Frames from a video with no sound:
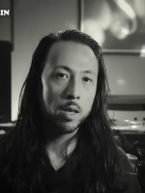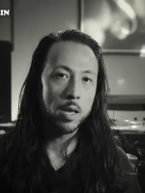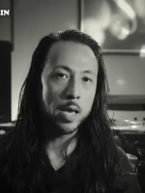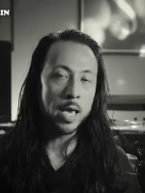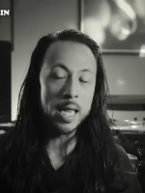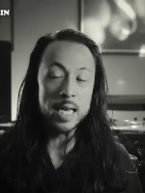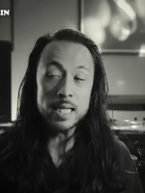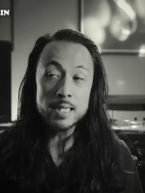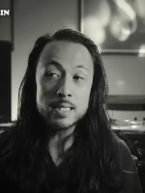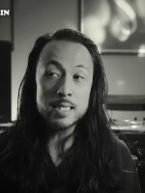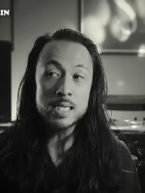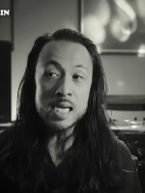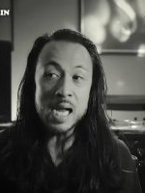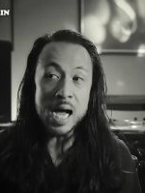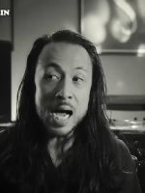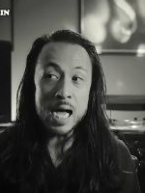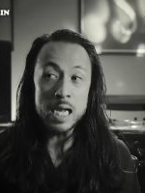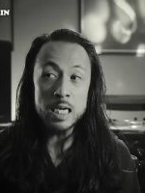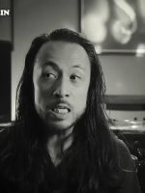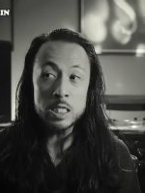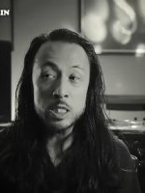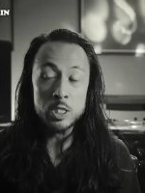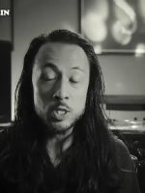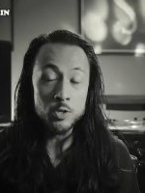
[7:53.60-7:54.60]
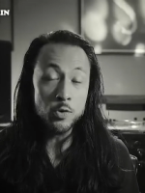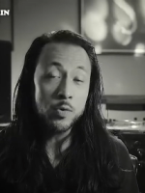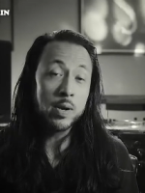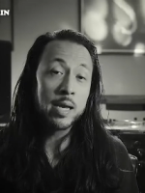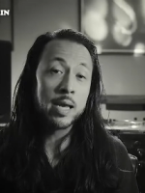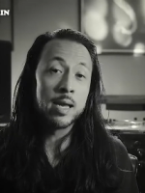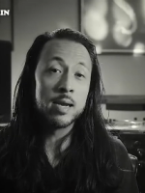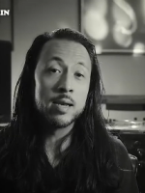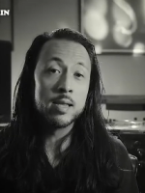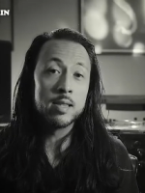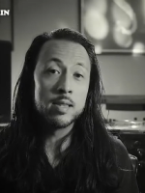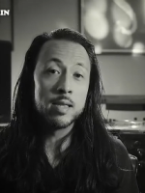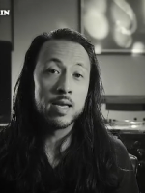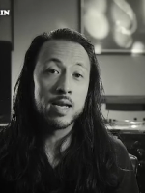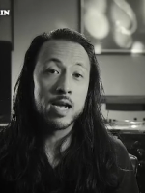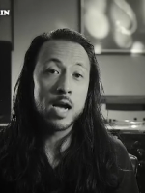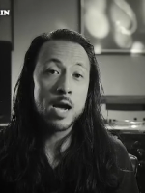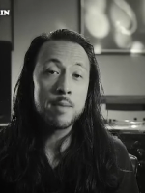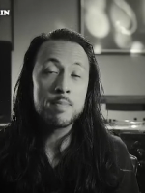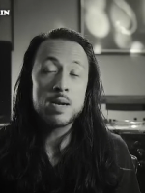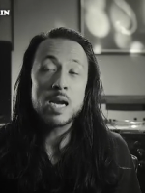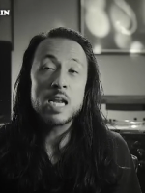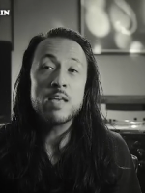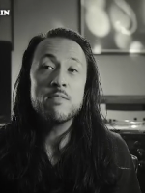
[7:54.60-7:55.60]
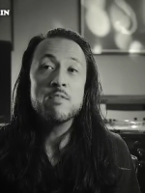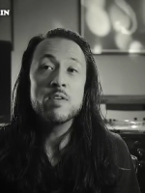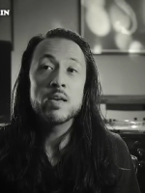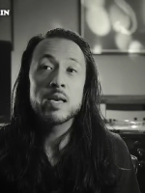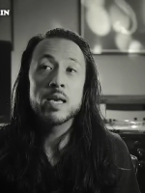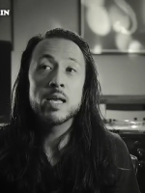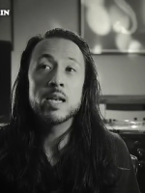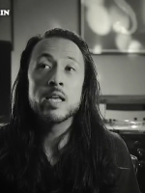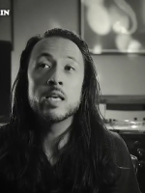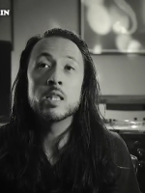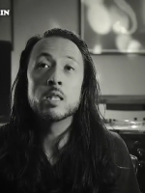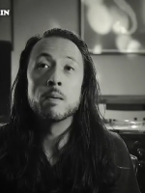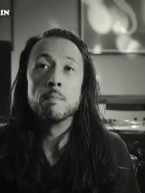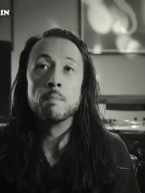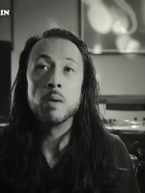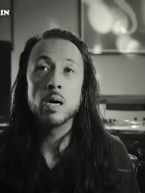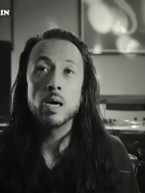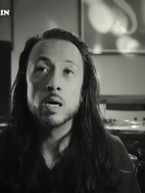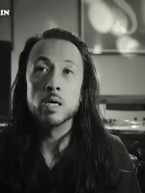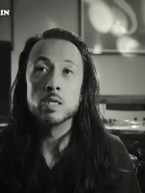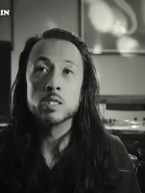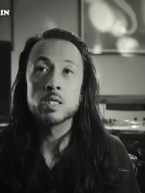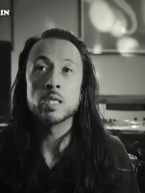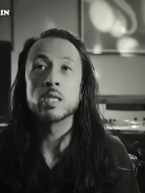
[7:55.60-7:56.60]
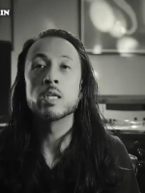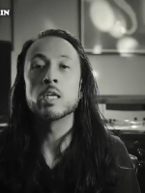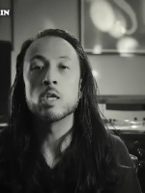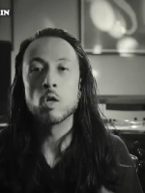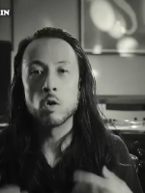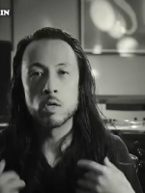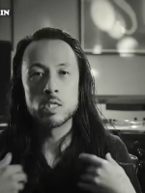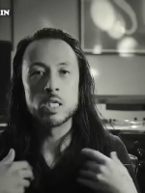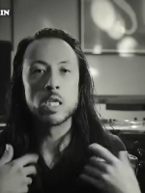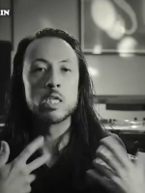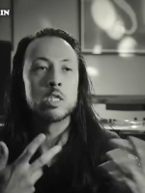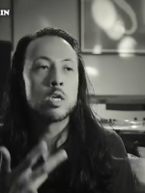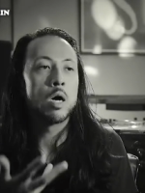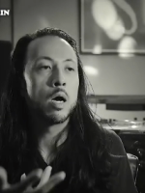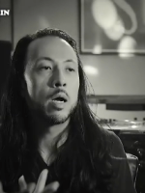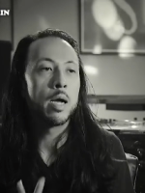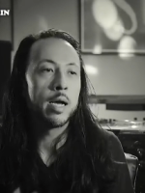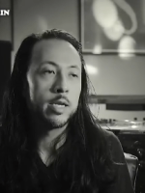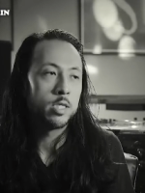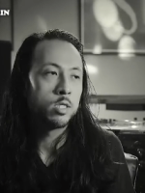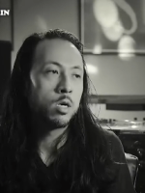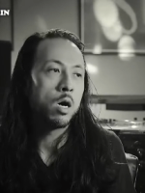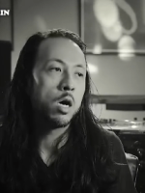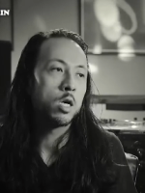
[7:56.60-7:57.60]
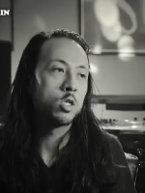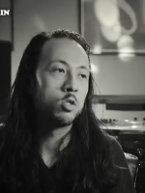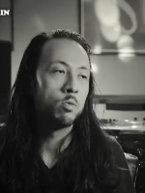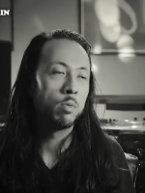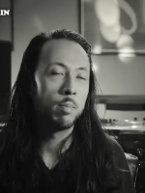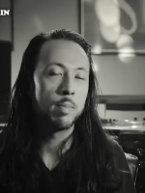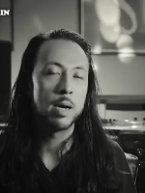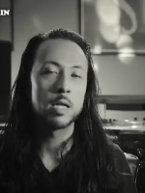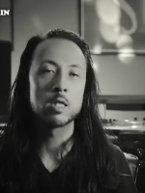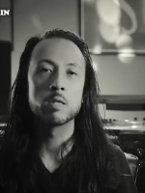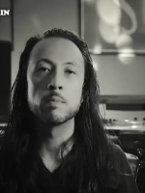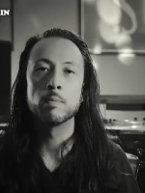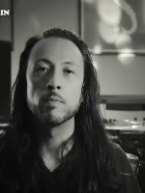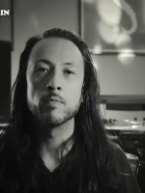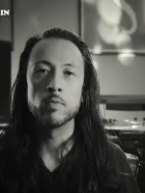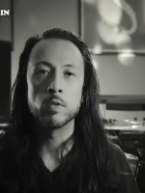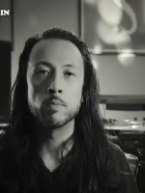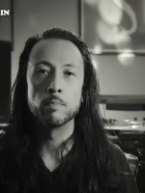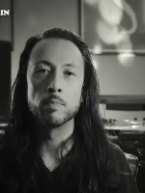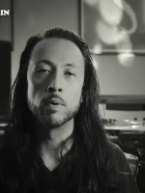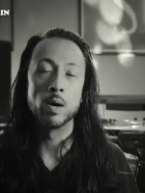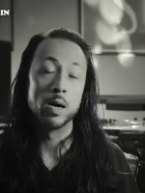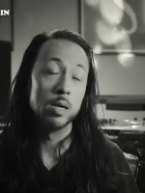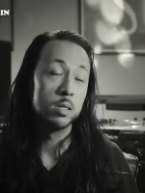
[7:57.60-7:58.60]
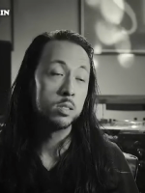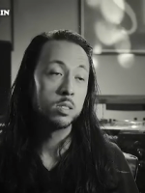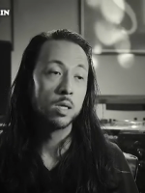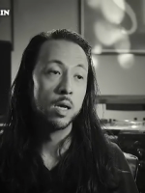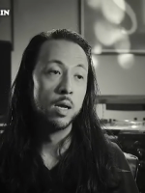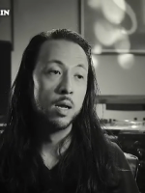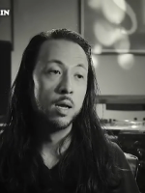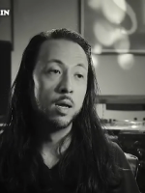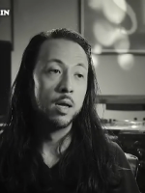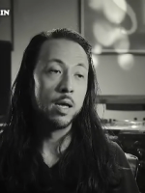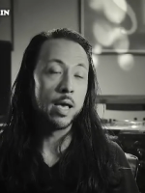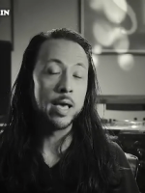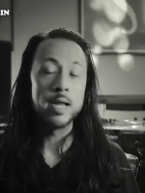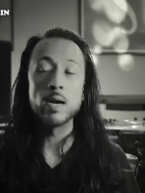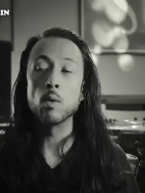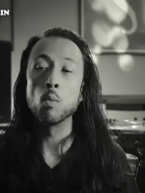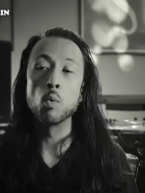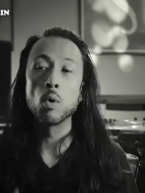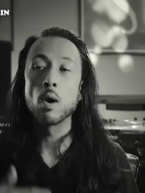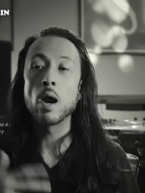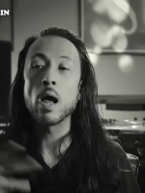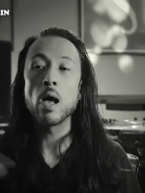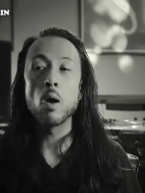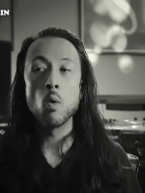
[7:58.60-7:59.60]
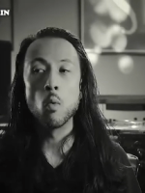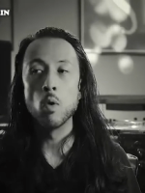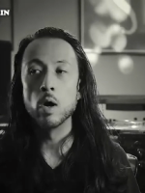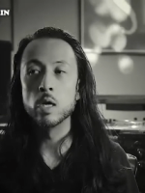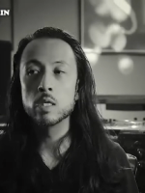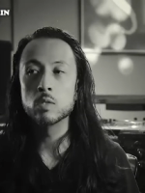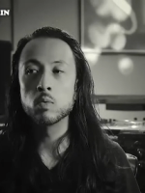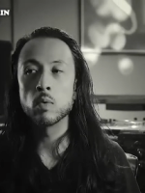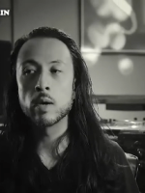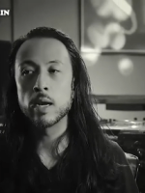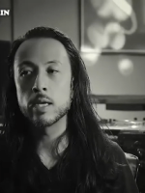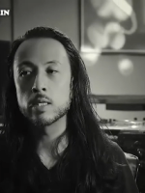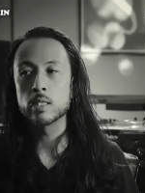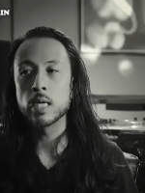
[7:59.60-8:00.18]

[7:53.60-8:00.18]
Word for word: and it's not doing anything. I'm not even getting the buzz. And you know, as I talk, I talked to him about the, the buzz and where I was when I